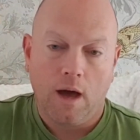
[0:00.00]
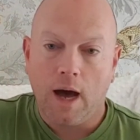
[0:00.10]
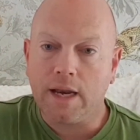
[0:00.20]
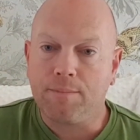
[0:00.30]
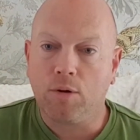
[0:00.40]

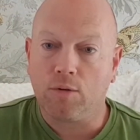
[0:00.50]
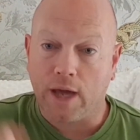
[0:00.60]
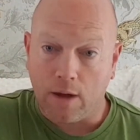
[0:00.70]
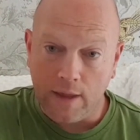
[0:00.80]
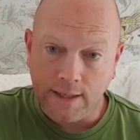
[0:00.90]
And he pulled
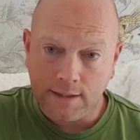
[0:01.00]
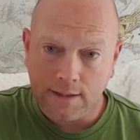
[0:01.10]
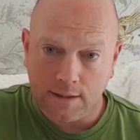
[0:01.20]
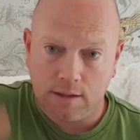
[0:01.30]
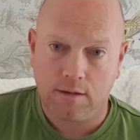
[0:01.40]
out
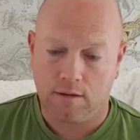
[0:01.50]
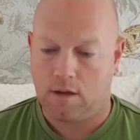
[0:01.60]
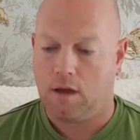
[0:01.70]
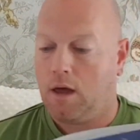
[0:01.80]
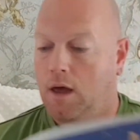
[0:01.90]
this,
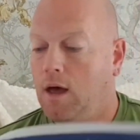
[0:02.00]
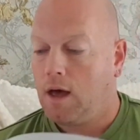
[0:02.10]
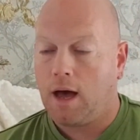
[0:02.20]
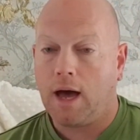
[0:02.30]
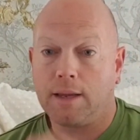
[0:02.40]

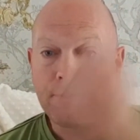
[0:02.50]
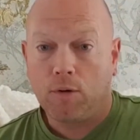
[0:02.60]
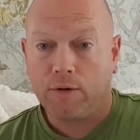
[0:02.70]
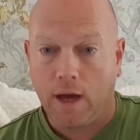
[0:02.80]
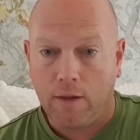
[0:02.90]
and he
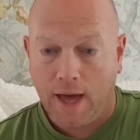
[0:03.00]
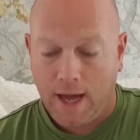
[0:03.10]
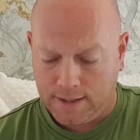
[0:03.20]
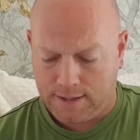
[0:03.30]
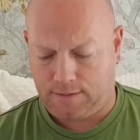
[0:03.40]
pulled out
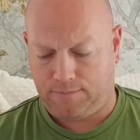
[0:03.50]
that.